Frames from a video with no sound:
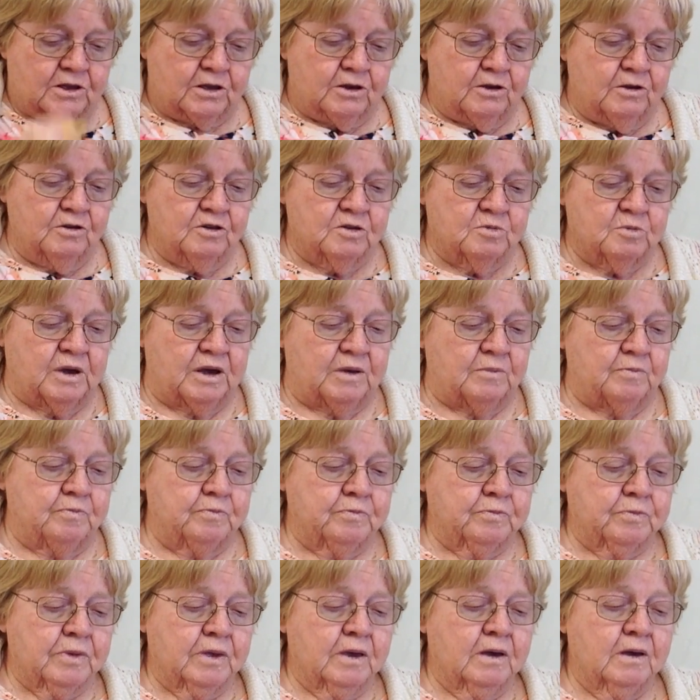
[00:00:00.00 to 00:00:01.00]
Excuse me.
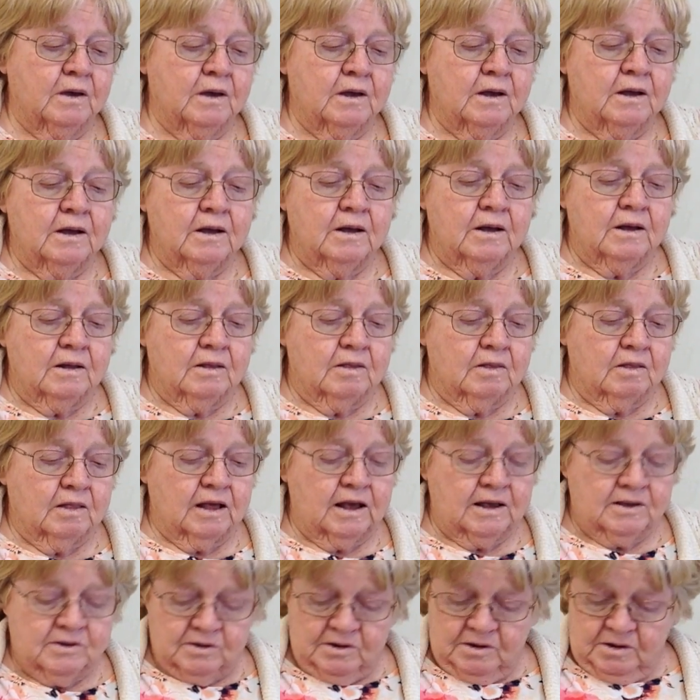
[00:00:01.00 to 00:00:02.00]

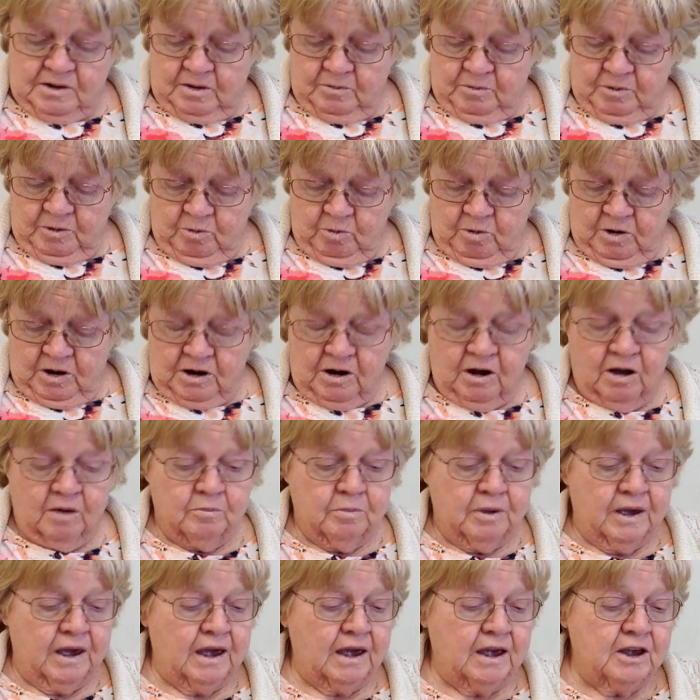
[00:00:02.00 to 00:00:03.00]
Lesson number 1 on
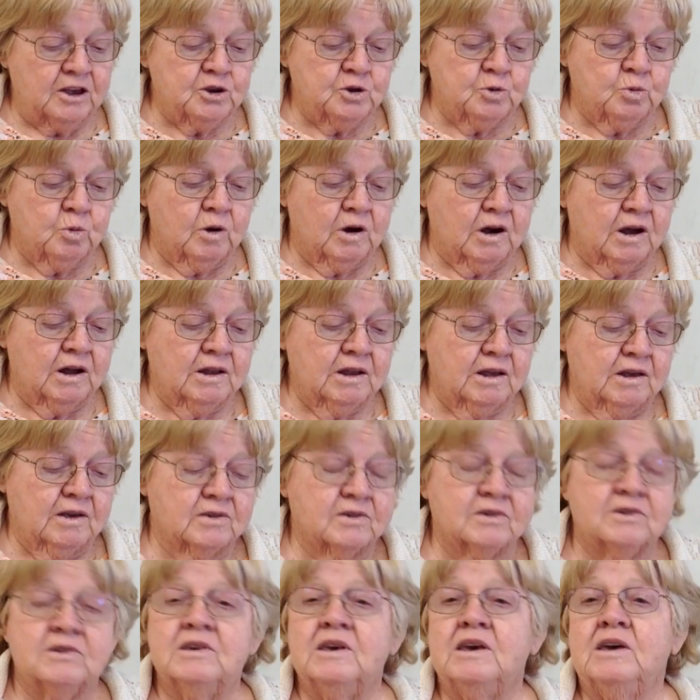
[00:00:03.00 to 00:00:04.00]
page 1
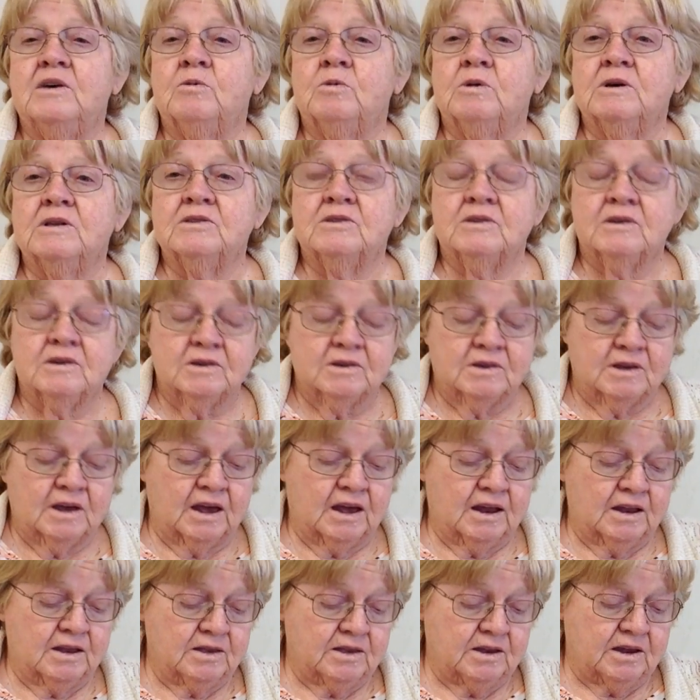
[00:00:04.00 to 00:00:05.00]
is sequences
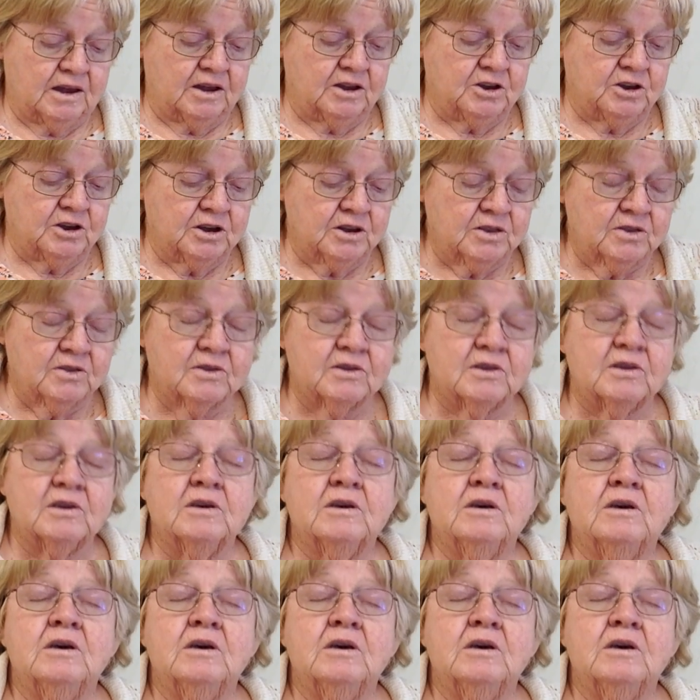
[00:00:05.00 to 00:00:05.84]
and digits.